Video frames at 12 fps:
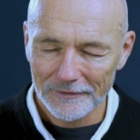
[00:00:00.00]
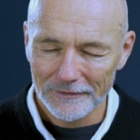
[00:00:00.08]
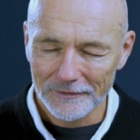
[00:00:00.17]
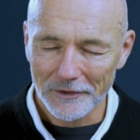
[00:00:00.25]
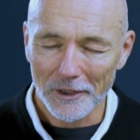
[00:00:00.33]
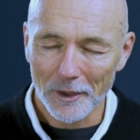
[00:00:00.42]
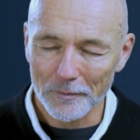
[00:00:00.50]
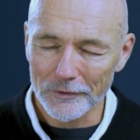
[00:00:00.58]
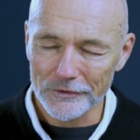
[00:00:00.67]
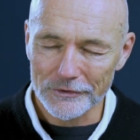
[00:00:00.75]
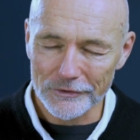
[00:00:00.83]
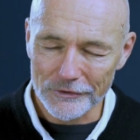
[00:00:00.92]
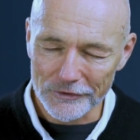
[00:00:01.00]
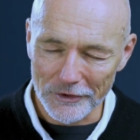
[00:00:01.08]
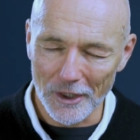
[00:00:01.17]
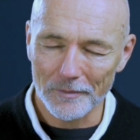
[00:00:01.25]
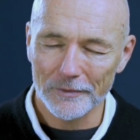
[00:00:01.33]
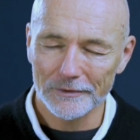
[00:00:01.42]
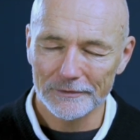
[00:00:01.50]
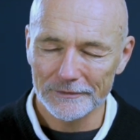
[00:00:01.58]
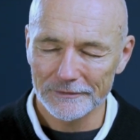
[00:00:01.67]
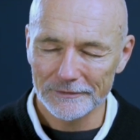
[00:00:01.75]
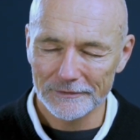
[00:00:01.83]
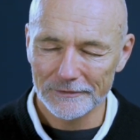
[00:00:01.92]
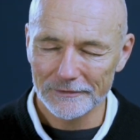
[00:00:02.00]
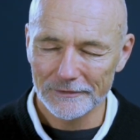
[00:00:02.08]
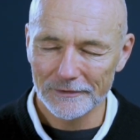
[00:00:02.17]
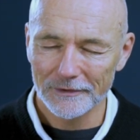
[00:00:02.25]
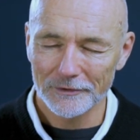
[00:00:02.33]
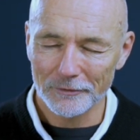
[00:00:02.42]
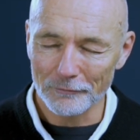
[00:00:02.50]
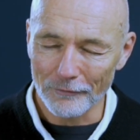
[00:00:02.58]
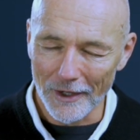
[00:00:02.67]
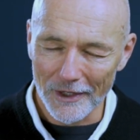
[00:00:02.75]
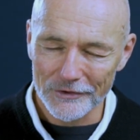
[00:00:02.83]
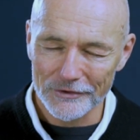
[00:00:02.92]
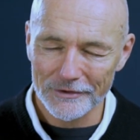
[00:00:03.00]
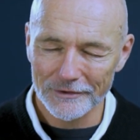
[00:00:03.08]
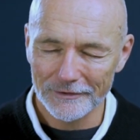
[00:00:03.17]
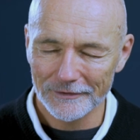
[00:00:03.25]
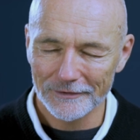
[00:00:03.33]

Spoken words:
to help us to stop, to rest,